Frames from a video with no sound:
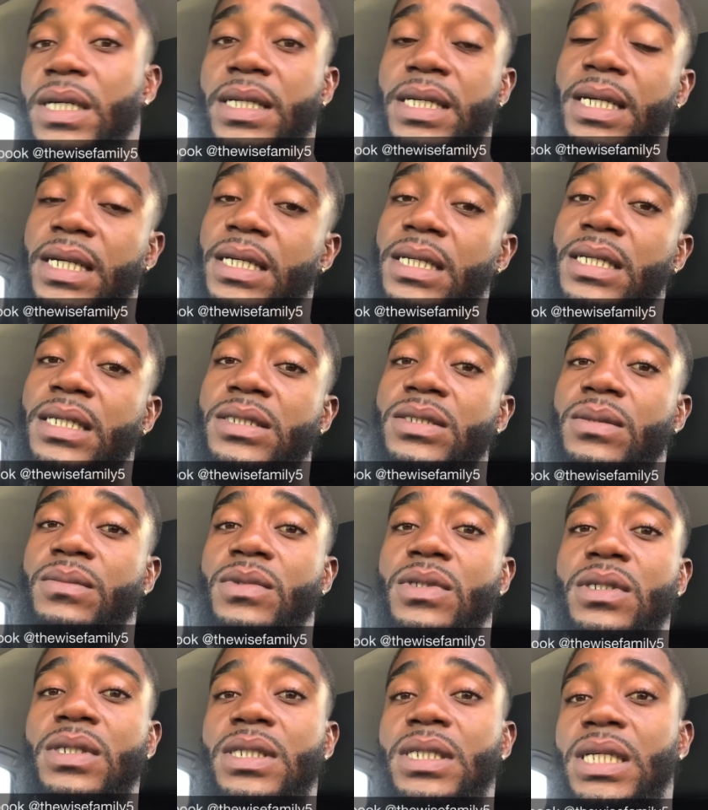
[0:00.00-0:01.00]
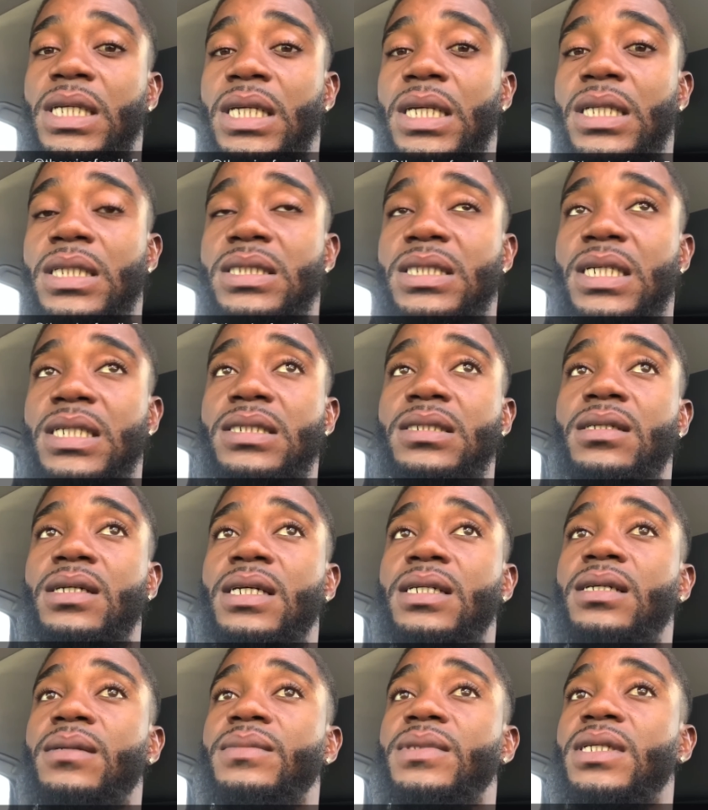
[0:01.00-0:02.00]
you can get some look deals just on
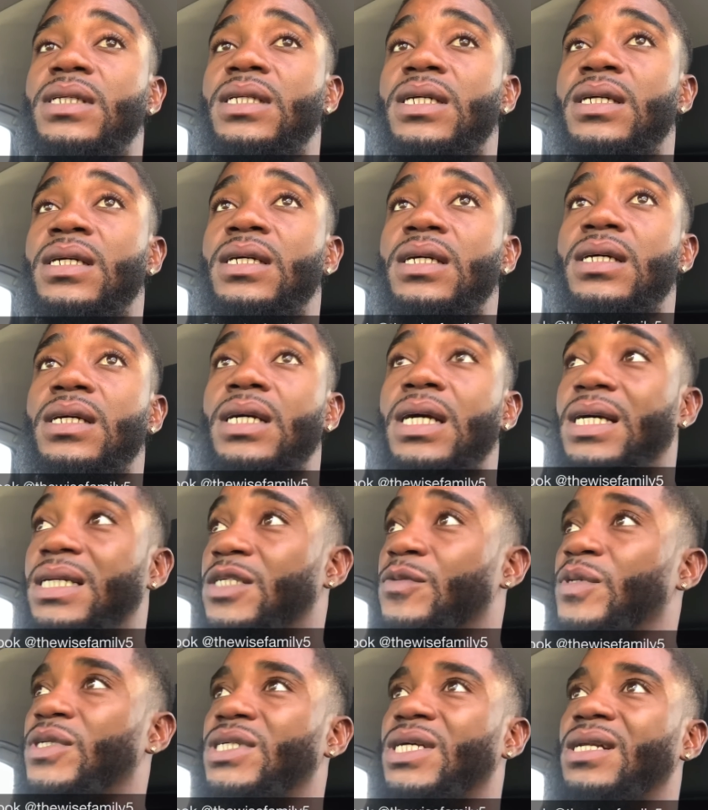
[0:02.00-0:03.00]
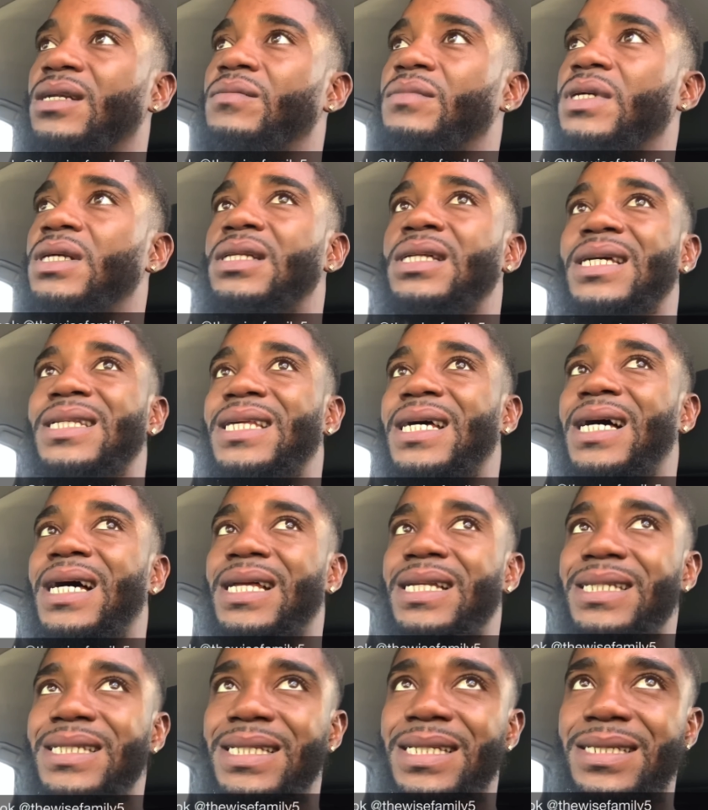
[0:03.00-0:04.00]
them thing there, especially being at a
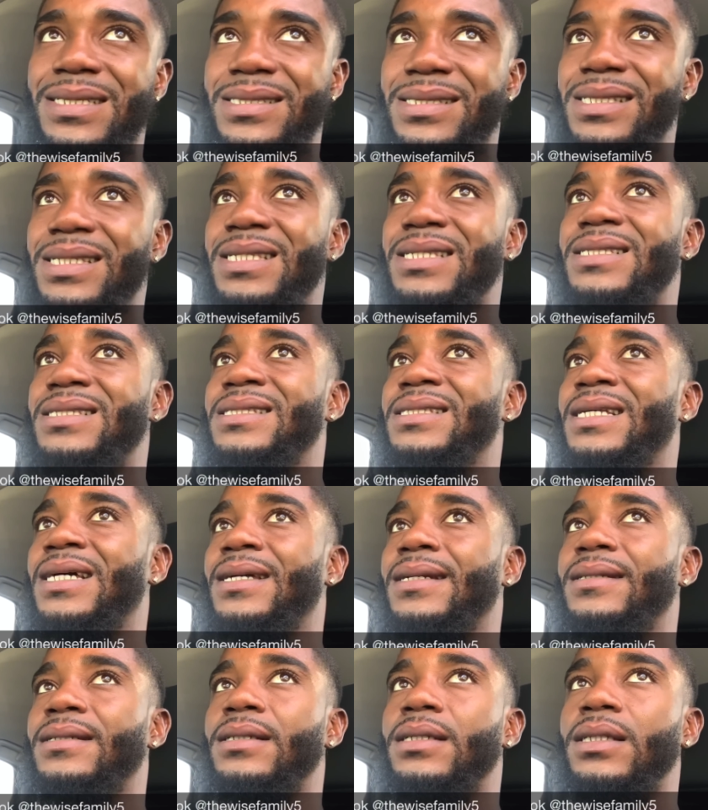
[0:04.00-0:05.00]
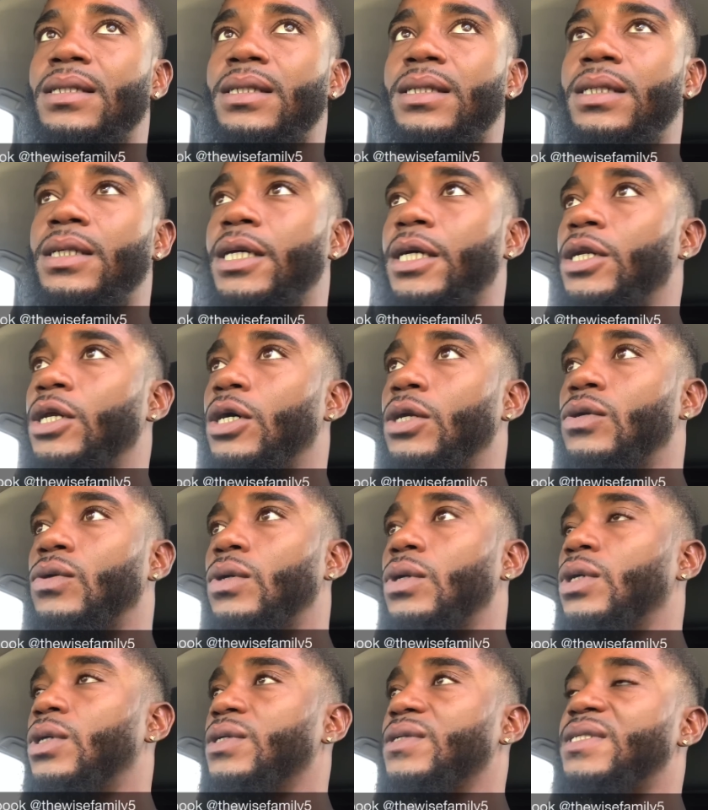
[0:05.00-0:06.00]
holiday season and you don't know,
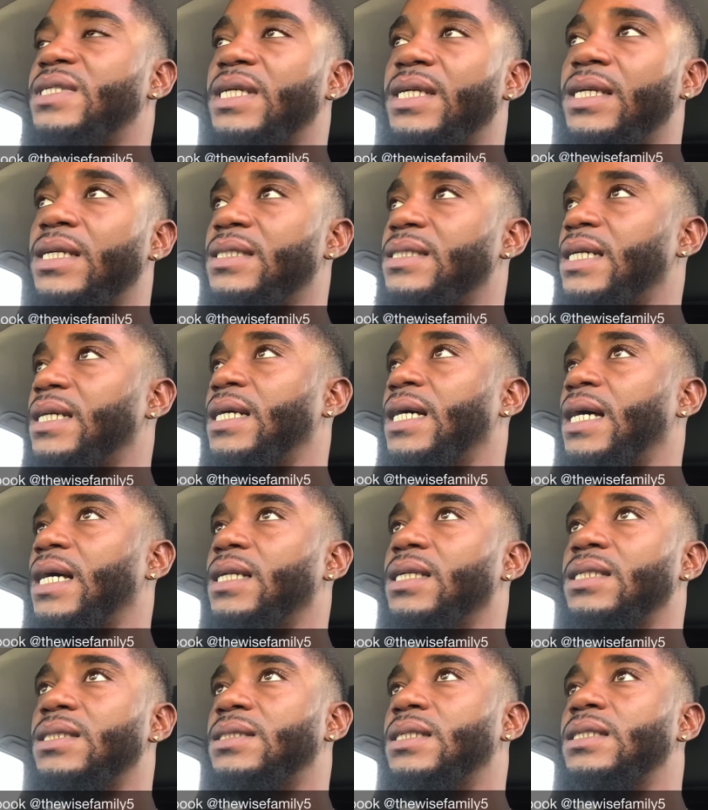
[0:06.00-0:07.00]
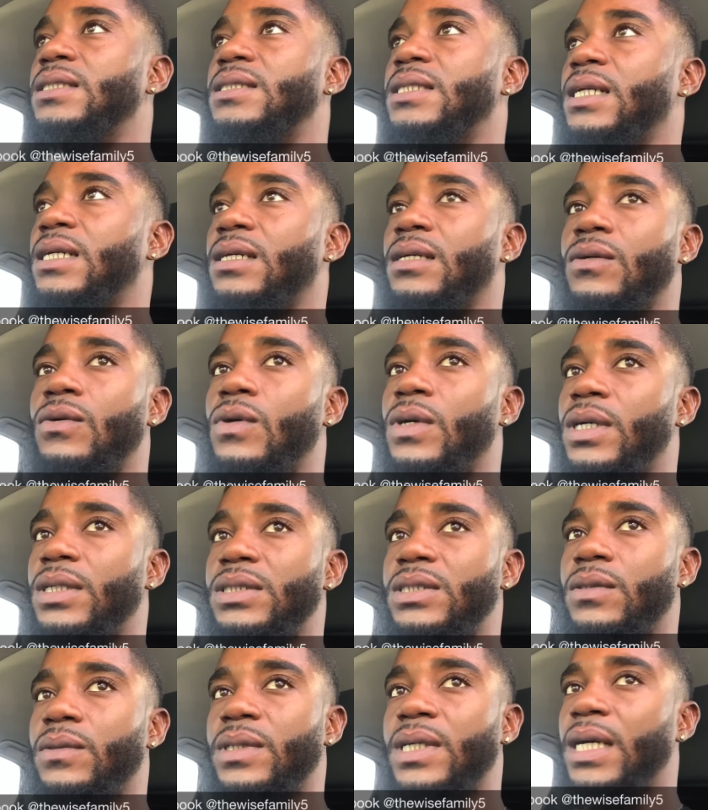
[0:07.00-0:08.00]
look sales and all these things can go on.
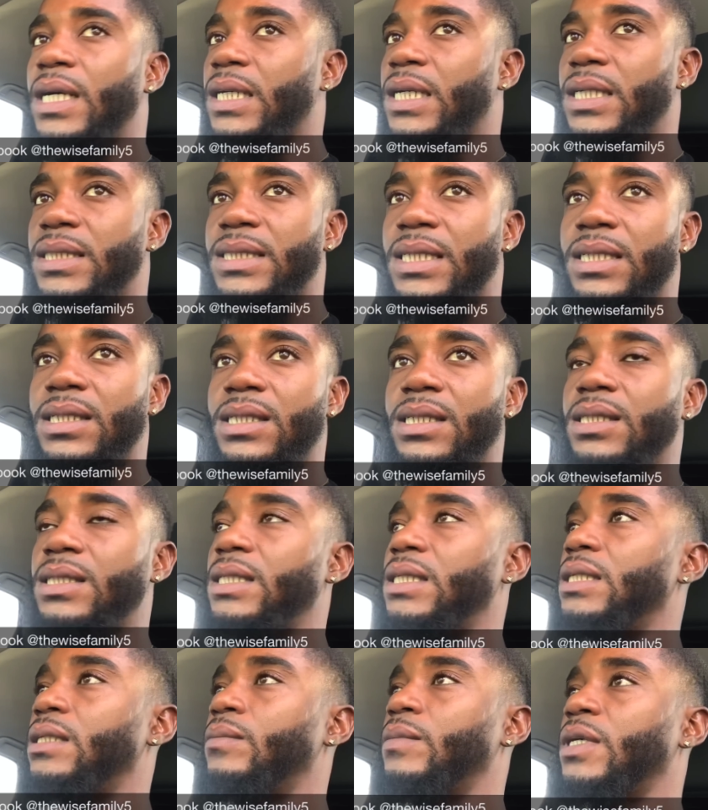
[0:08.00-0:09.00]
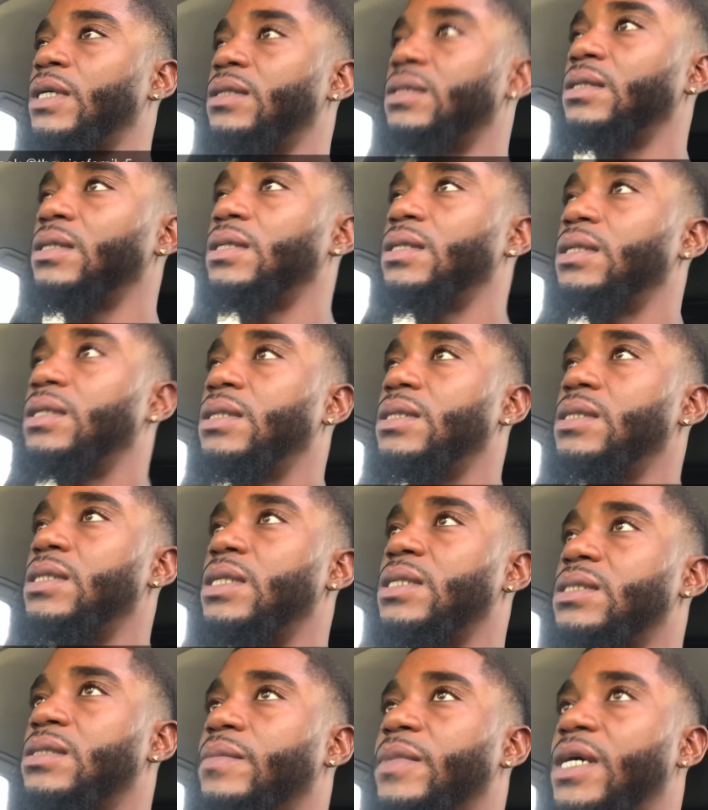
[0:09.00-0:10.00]
So we can catch a look deal, man. You
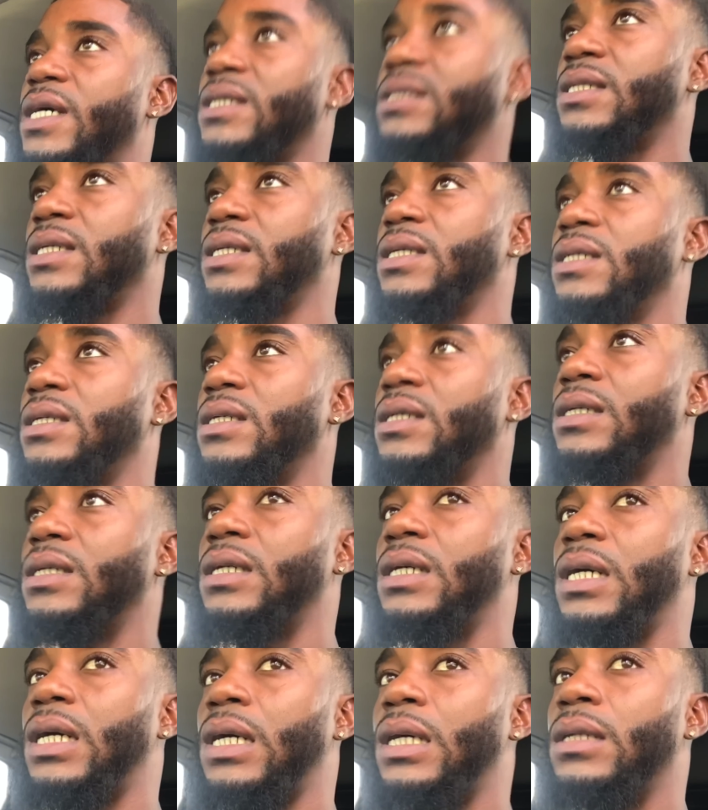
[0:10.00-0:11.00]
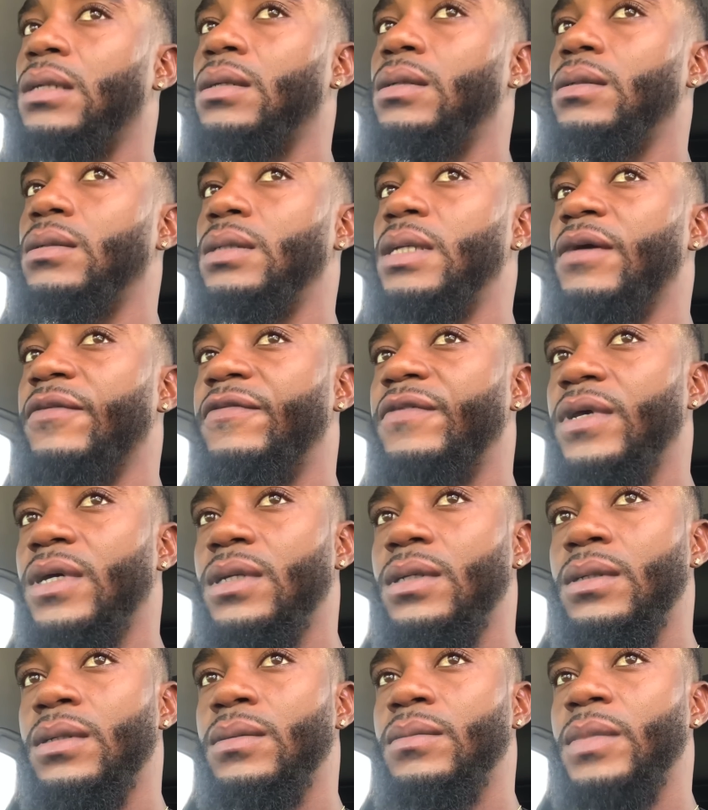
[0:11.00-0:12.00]
see me, I say? And
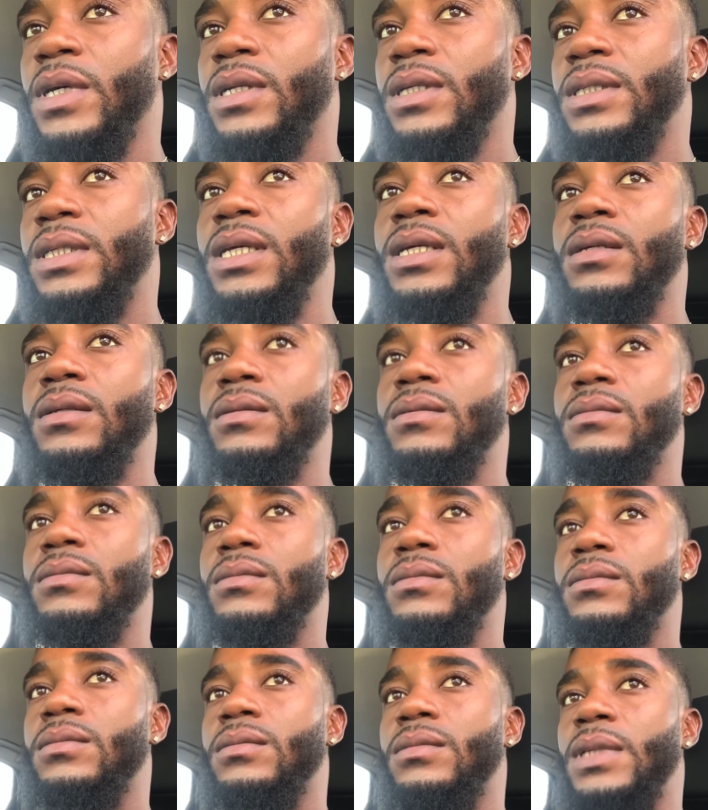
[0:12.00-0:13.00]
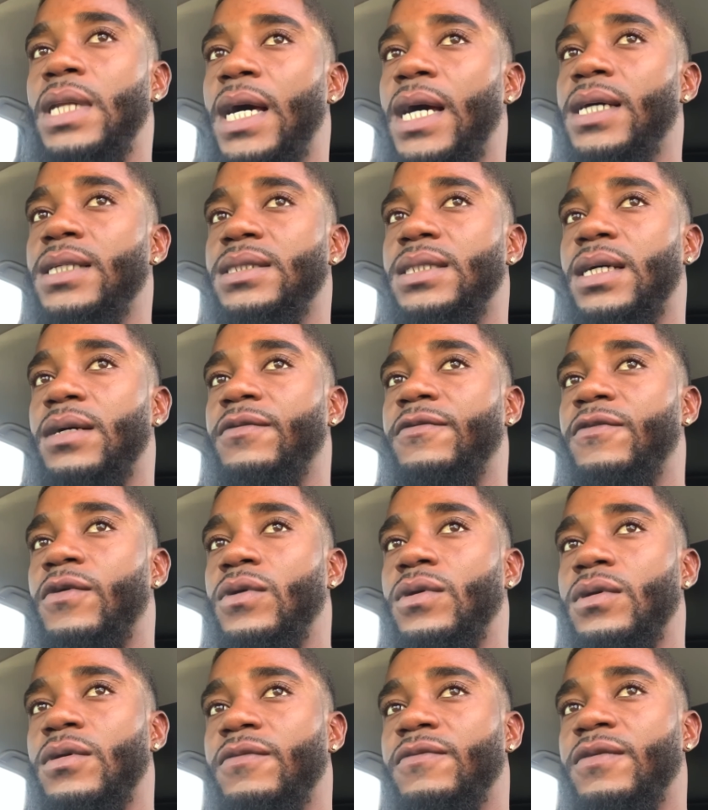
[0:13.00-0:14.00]
definitely make the thing nice and
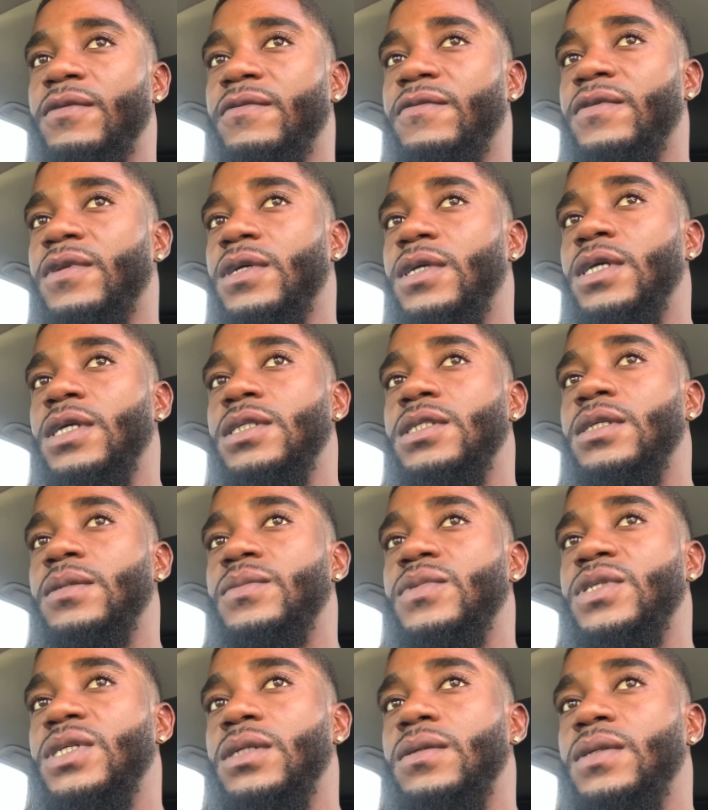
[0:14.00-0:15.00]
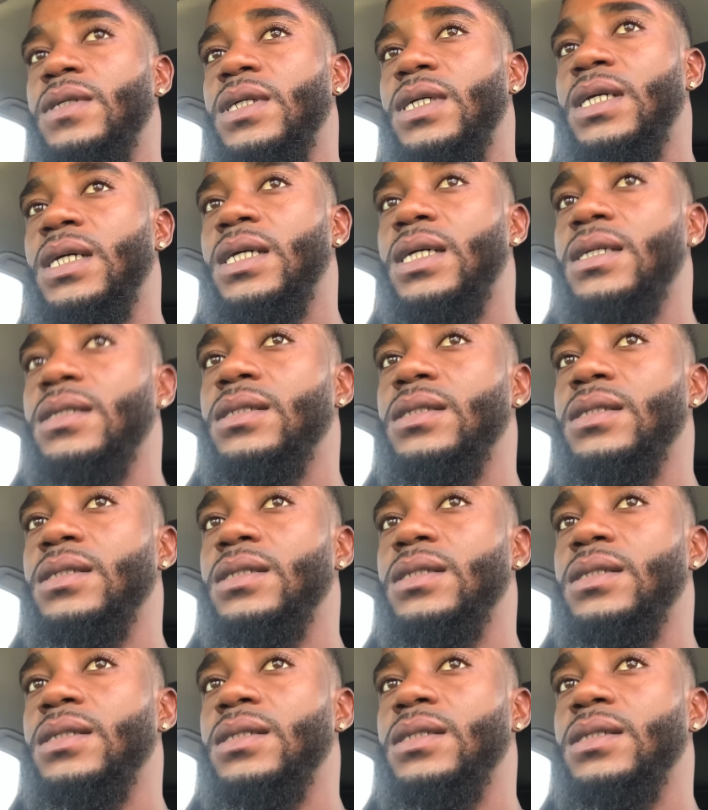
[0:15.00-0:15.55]
fun loving for the kids them said you car.